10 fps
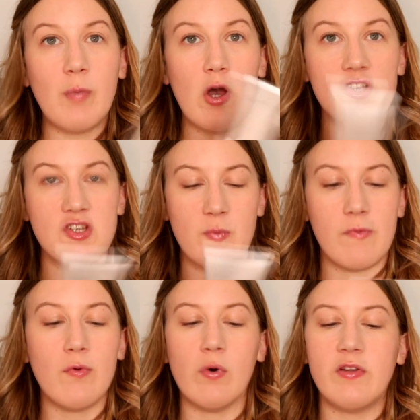purchased
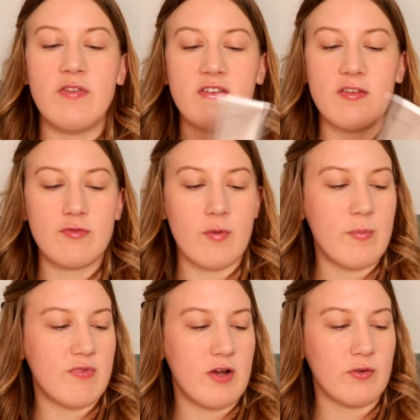before, and this is from a
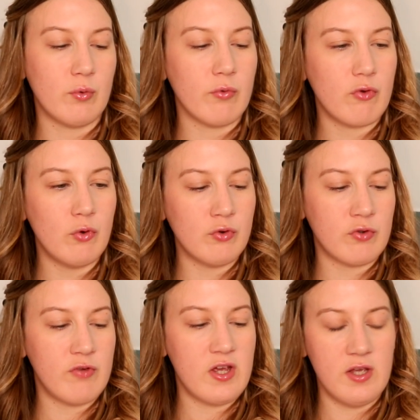brand called The
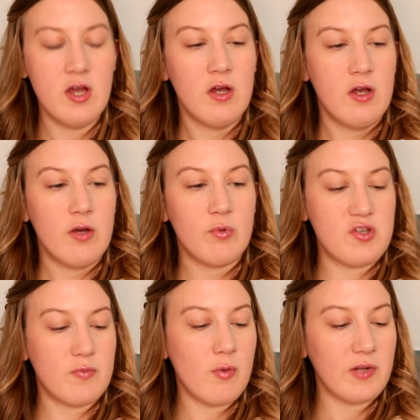Ordinary, which
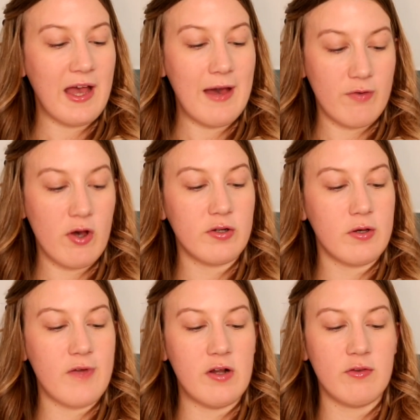you probably have heard
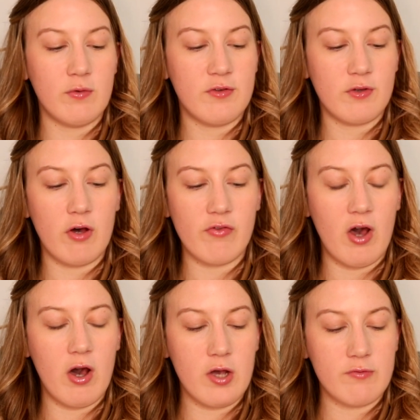of, and it's also got the
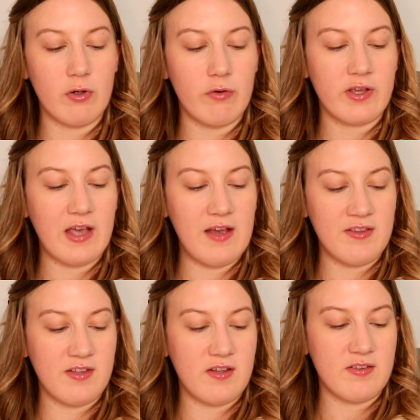hyaluronic
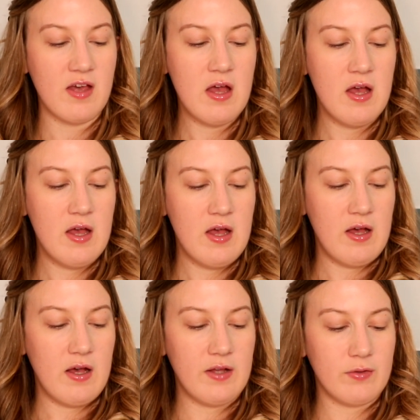acid
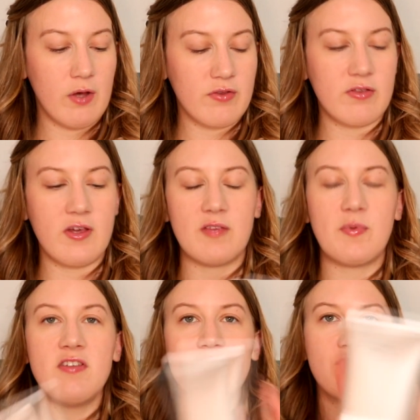and other things. But this is